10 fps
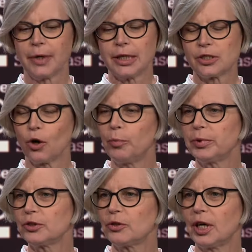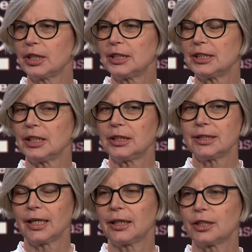it's open to artists and
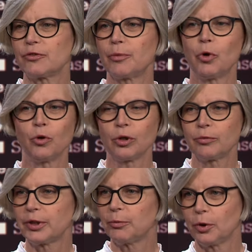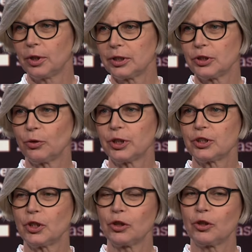designers from all over the world, so
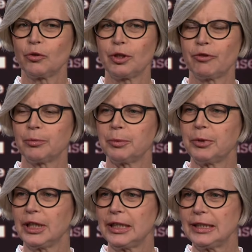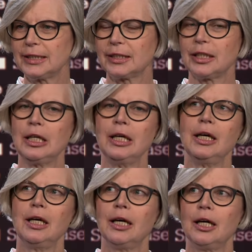it's not only from the Middle East.
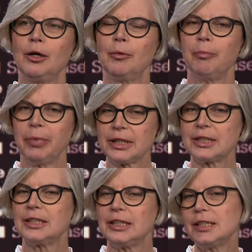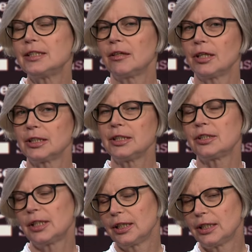Uh, but these
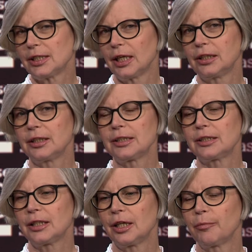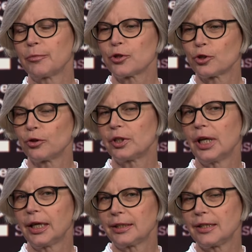artists and designers um, should
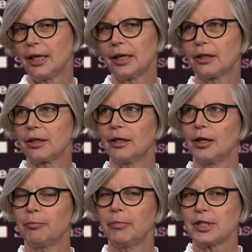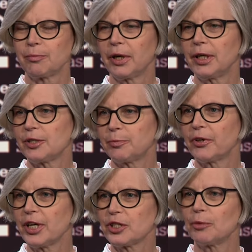like take um, inspire
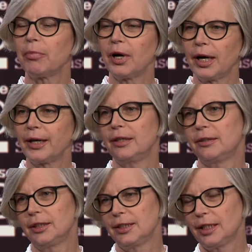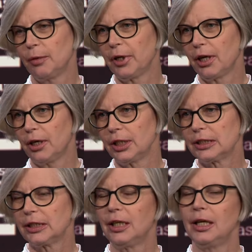inspiration by Islamic
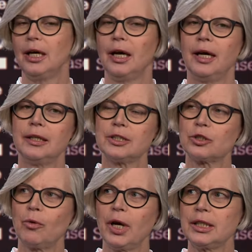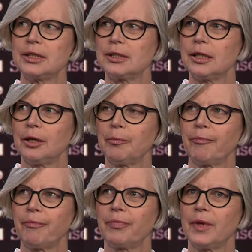art, and it's quite
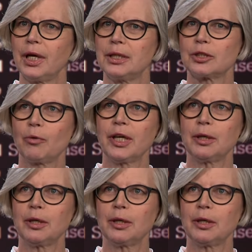um, it's quite